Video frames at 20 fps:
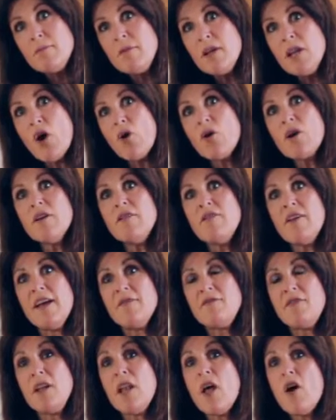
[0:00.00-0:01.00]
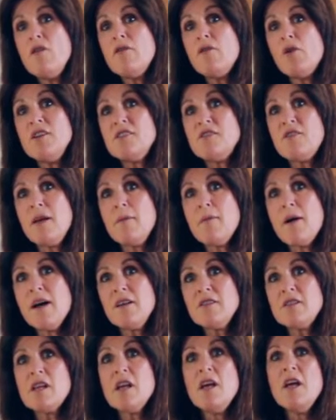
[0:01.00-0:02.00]
longer for low voice
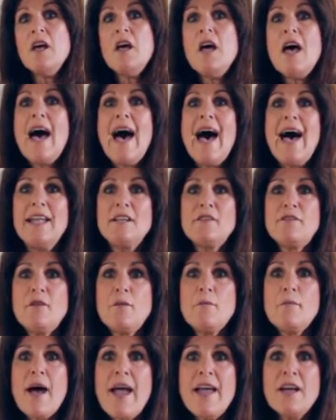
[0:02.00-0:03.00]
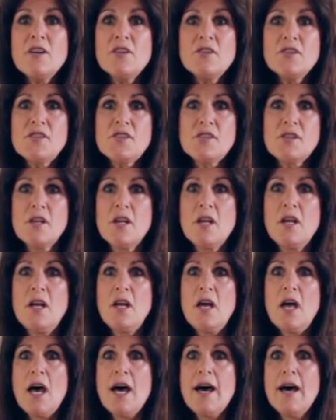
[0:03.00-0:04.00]
females. And for males,
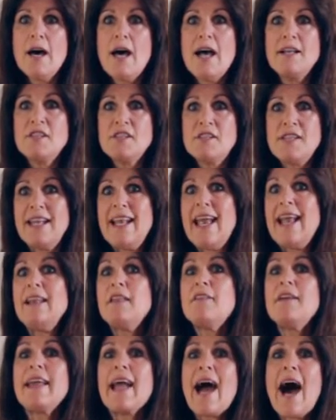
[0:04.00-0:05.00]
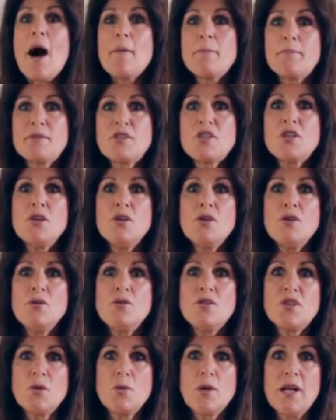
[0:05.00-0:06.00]
as I said, anything up
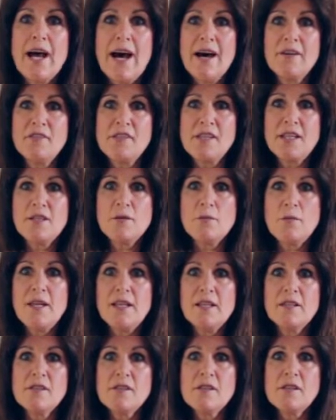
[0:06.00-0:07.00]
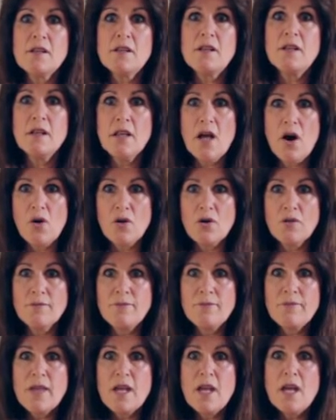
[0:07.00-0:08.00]
to 2.5 centimeters long.
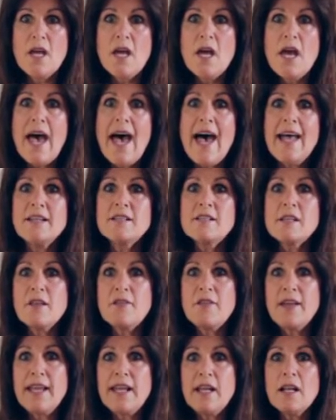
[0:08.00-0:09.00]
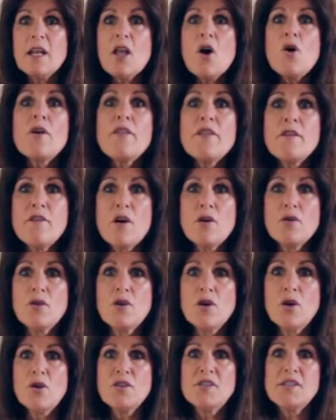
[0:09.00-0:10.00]
And the longer the vocal
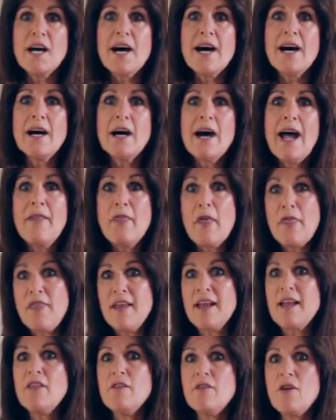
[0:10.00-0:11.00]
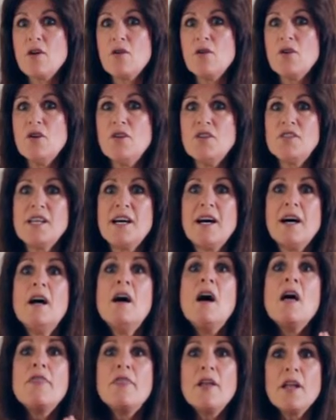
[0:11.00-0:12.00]
cords are and the thicker the vocal cords are,
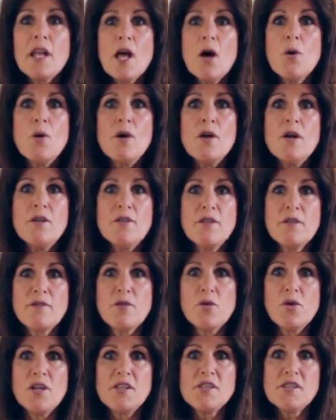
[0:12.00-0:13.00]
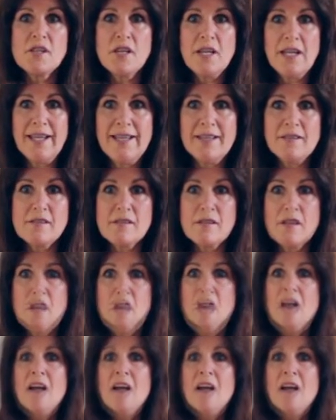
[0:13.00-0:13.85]
the lower the voice is.